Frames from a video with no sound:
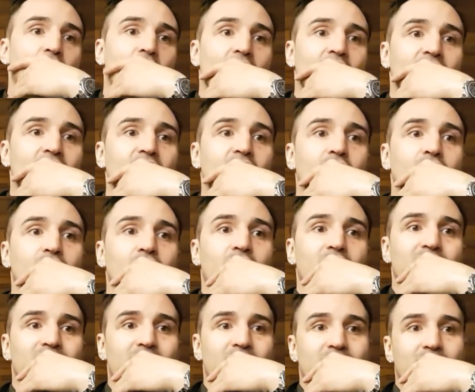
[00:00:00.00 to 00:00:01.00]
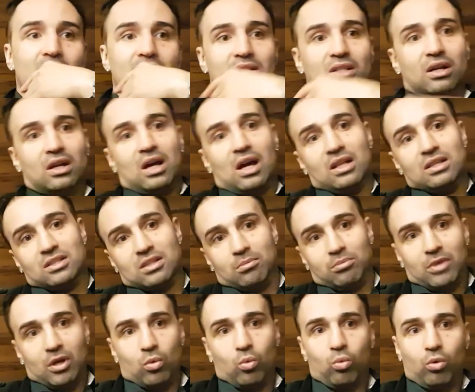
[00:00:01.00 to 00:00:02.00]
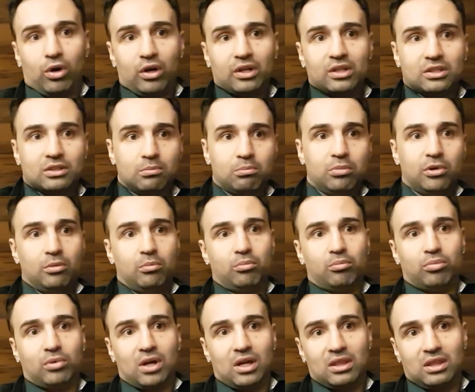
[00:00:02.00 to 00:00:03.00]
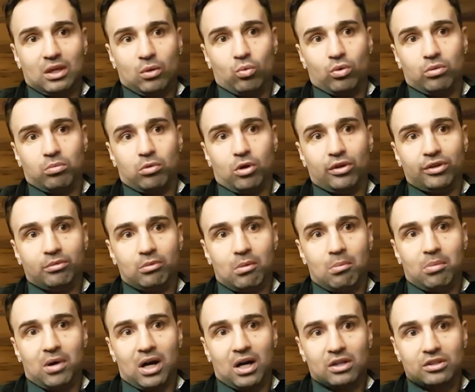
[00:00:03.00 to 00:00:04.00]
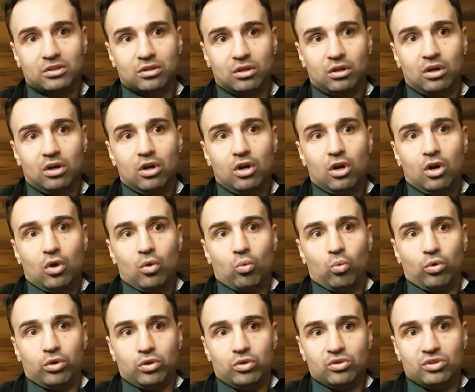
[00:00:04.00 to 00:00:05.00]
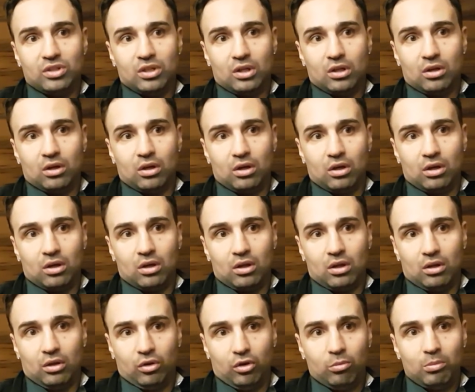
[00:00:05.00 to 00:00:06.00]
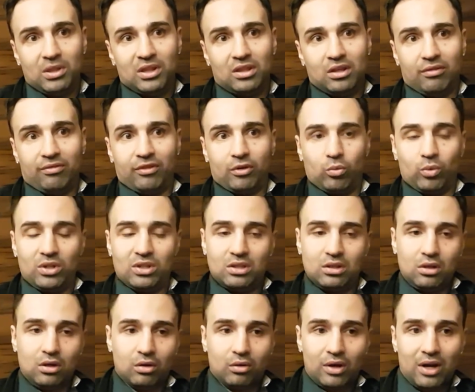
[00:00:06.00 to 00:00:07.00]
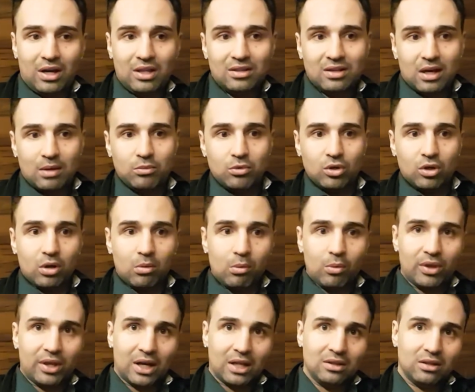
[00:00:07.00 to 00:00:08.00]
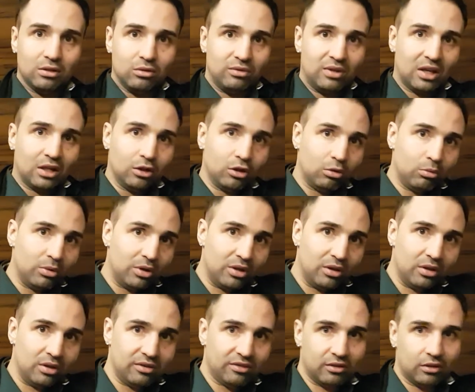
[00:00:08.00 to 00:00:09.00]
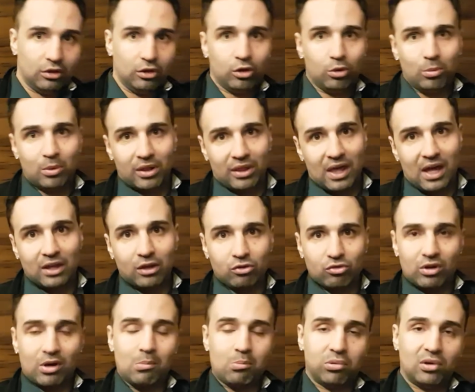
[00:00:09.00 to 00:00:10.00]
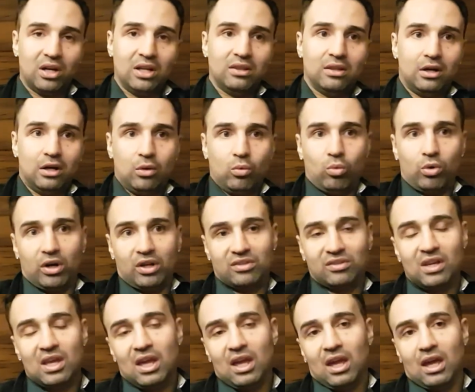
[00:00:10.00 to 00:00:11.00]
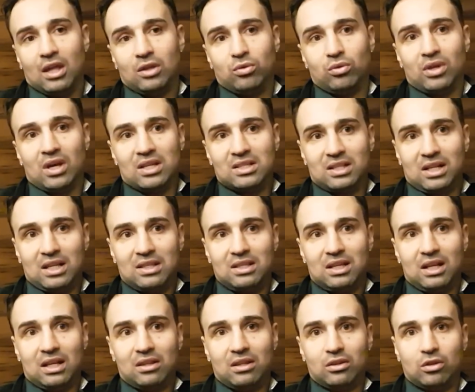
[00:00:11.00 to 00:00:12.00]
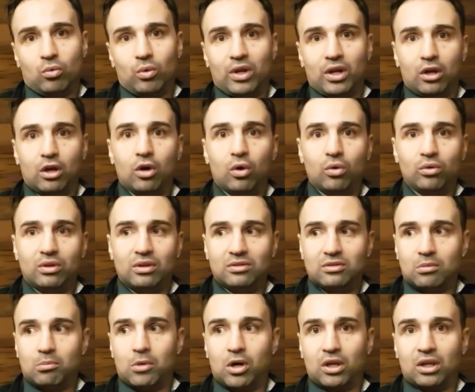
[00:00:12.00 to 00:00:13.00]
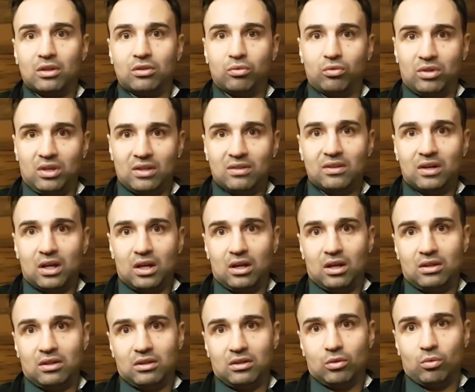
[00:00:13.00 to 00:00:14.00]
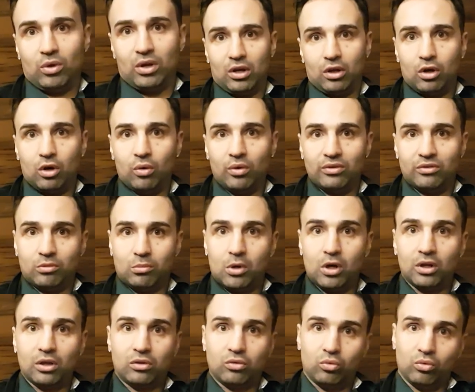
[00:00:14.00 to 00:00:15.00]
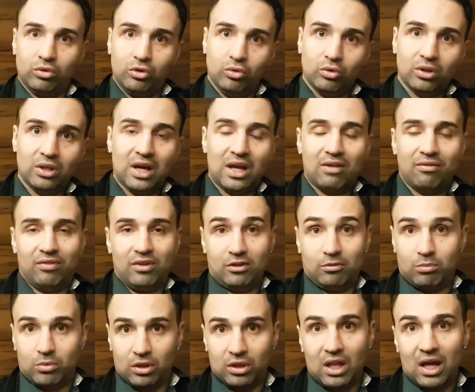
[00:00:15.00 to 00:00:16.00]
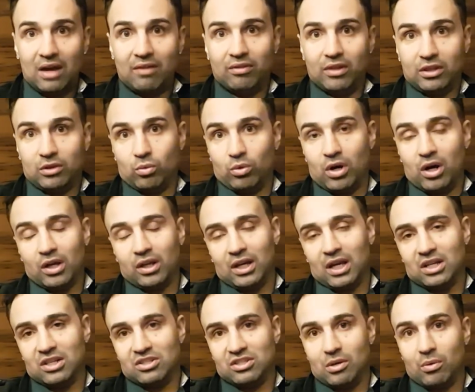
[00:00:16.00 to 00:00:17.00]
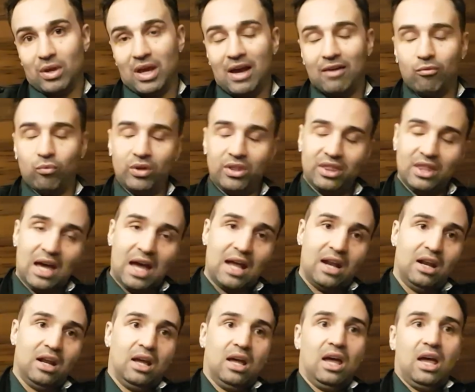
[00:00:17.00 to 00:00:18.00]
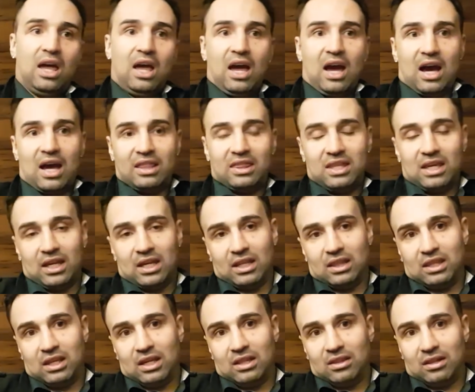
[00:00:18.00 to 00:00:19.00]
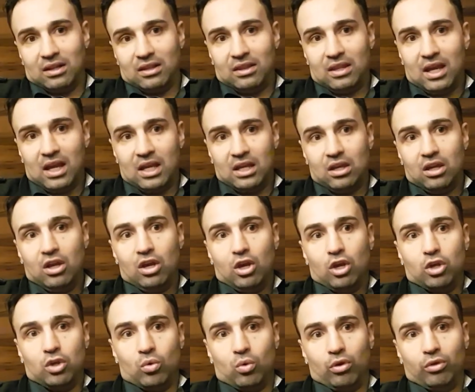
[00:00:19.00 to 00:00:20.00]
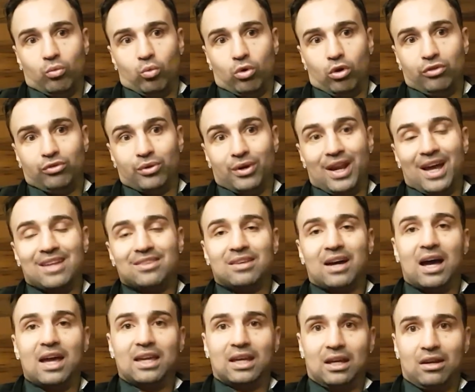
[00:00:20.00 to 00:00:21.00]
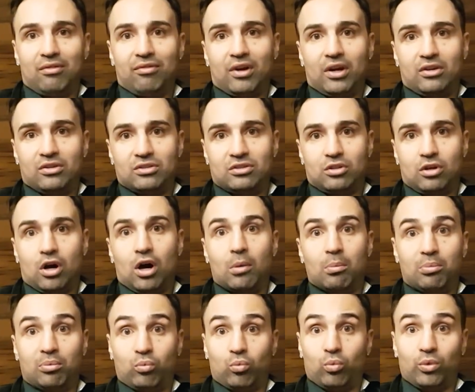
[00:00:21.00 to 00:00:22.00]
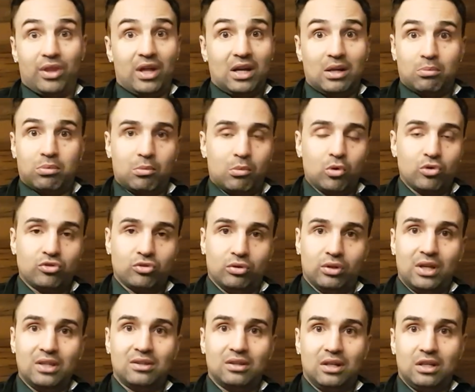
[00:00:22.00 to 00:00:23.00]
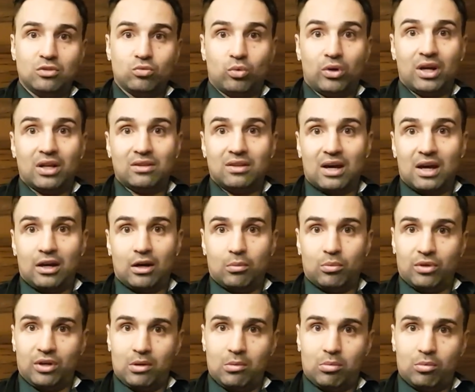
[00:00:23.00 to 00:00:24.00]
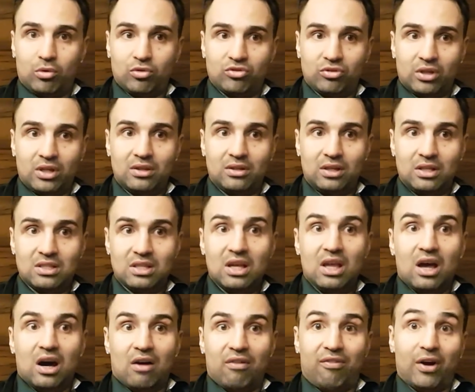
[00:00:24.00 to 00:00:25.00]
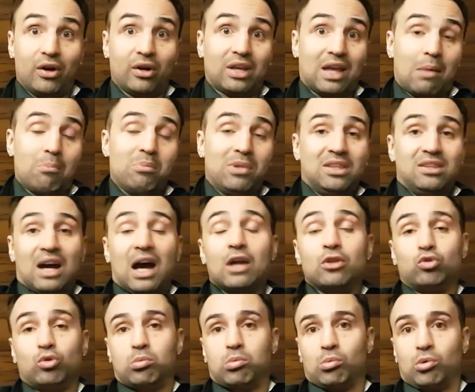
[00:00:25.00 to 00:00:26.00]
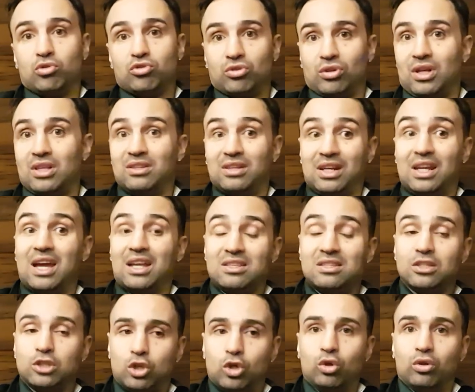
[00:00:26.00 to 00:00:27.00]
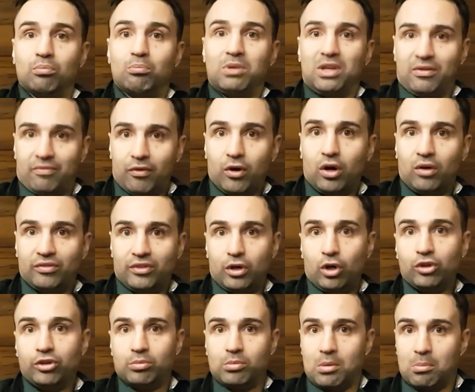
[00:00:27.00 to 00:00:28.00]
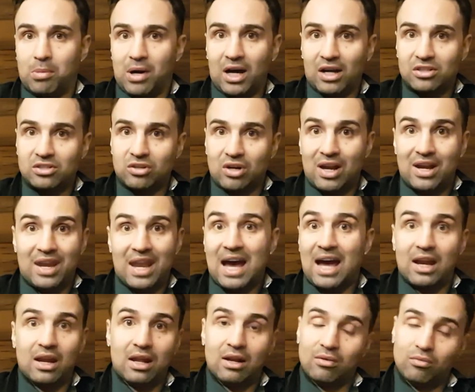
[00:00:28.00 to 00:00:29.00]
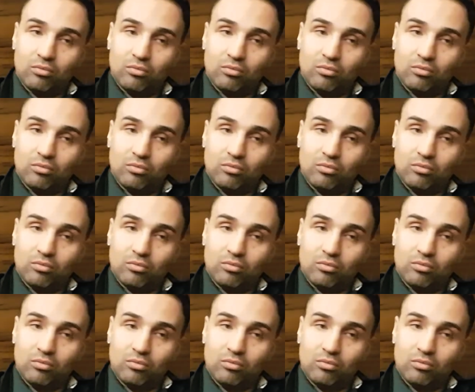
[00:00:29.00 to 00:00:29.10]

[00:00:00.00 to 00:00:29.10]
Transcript: I think it's a concept that works, but I think with Ultimate Boxer, we're using a little bit different. You know, anytime you come up with an idea, you take a little bit of this and a little bit of that, and you try to brand it, and it works. In 2018, I think the way to go is to market through the internet. I think the to go is to market through Unilatic, through our connection that we have with that. I think at the end of the day, we're also not tying any fighters up with any promotional entities. We're not tied up with any promotional entities. A fighter can be tied to a promotional entity and still be involved in Ultimate Boxer and not